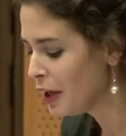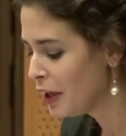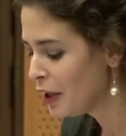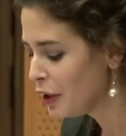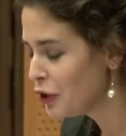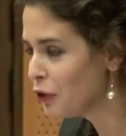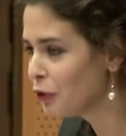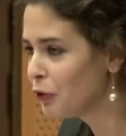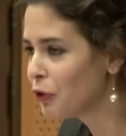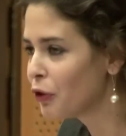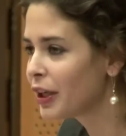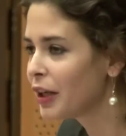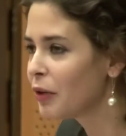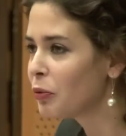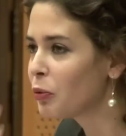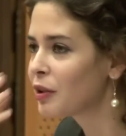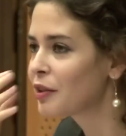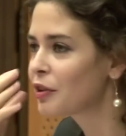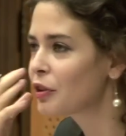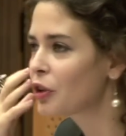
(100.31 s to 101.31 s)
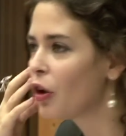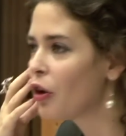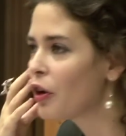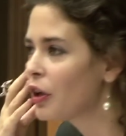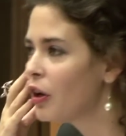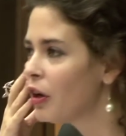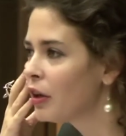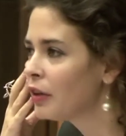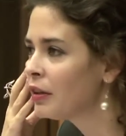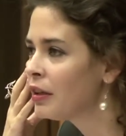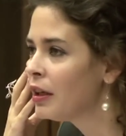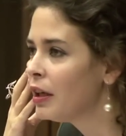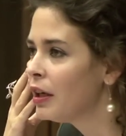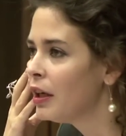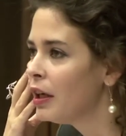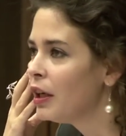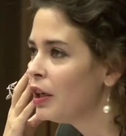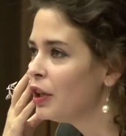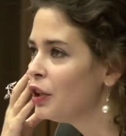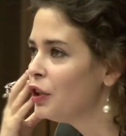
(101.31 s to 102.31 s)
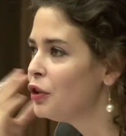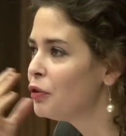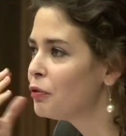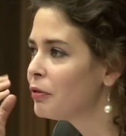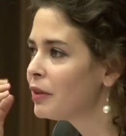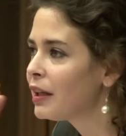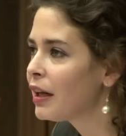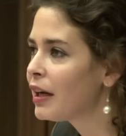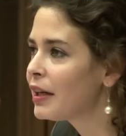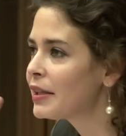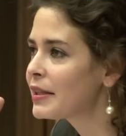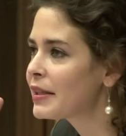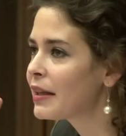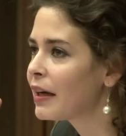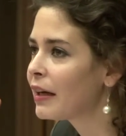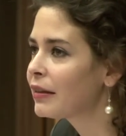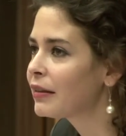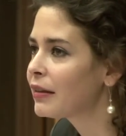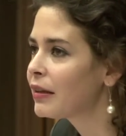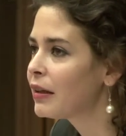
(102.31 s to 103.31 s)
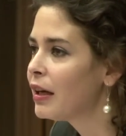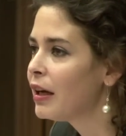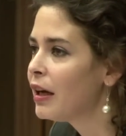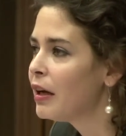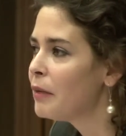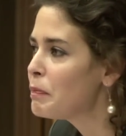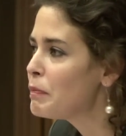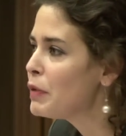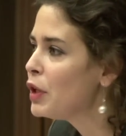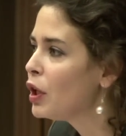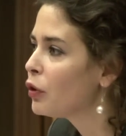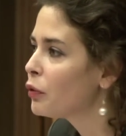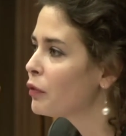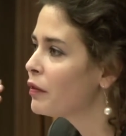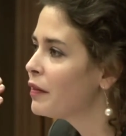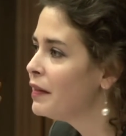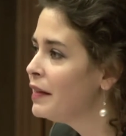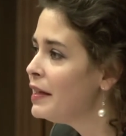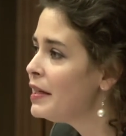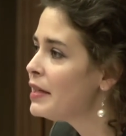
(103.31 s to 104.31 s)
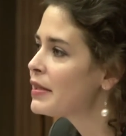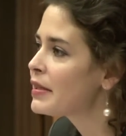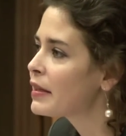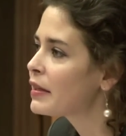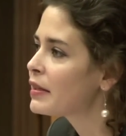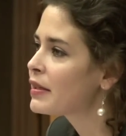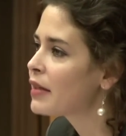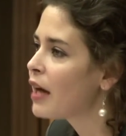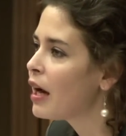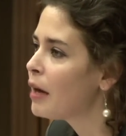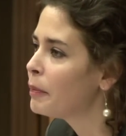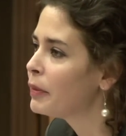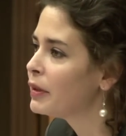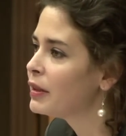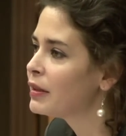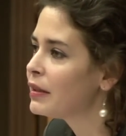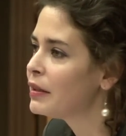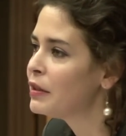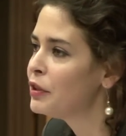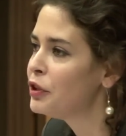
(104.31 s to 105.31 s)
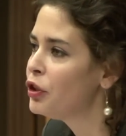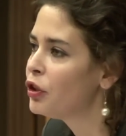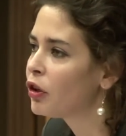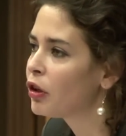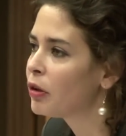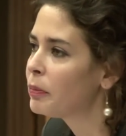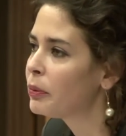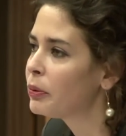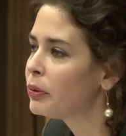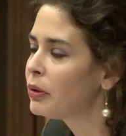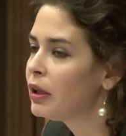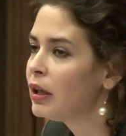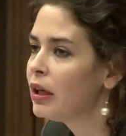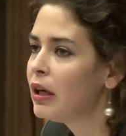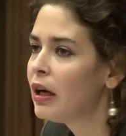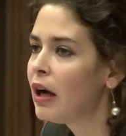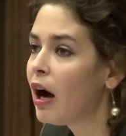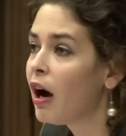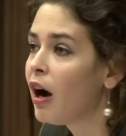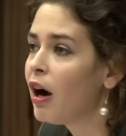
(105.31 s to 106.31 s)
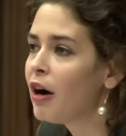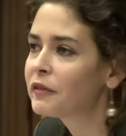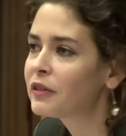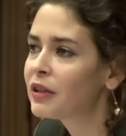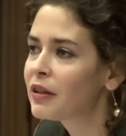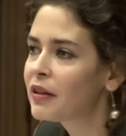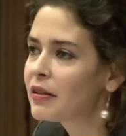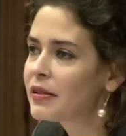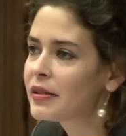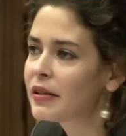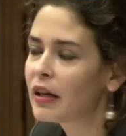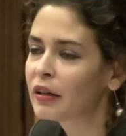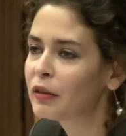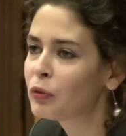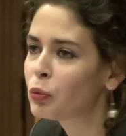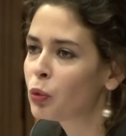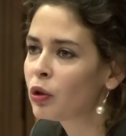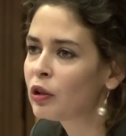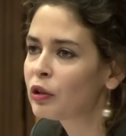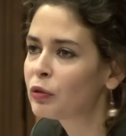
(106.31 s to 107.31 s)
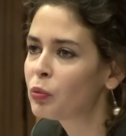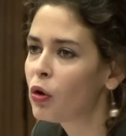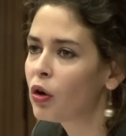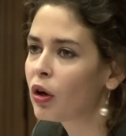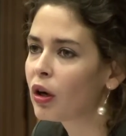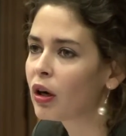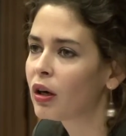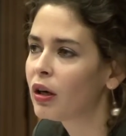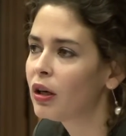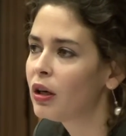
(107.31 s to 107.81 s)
You look at what's going on, you realize that, you know, these things happened in Europe after the Second World War.